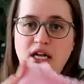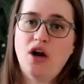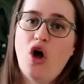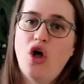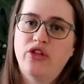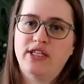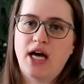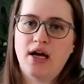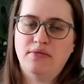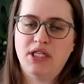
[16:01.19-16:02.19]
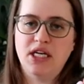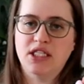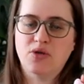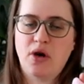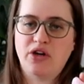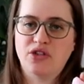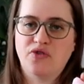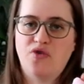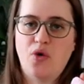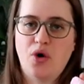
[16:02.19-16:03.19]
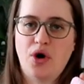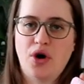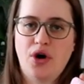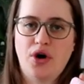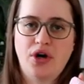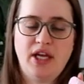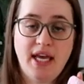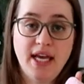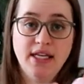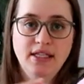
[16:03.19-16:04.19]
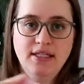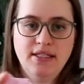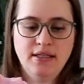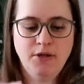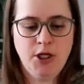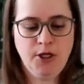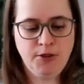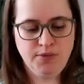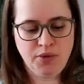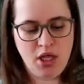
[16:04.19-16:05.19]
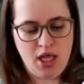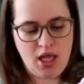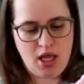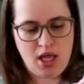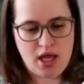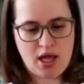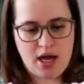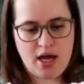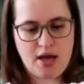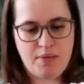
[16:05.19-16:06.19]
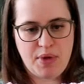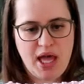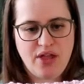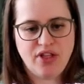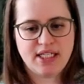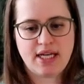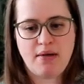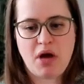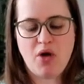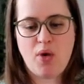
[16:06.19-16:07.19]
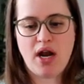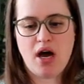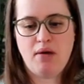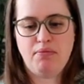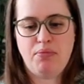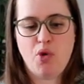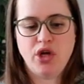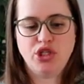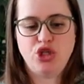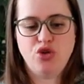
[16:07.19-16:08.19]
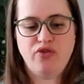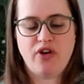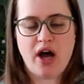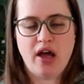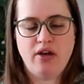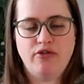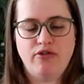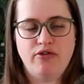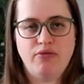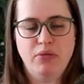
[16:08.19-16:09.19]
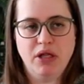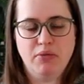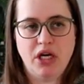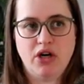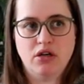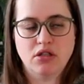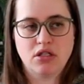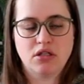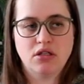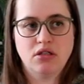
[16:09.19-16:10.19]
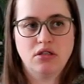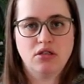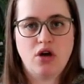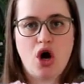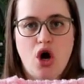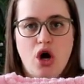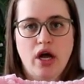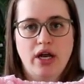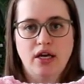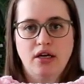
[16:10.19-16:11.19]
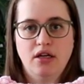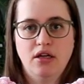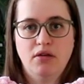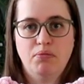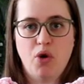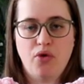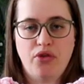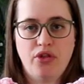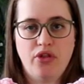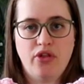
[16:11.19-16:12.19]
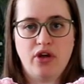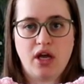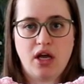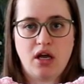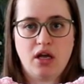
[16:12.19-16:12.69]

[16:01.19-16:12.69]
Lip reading: it all the time to knit sweaters for kids. And this time I went up 0.25 millimeters on both the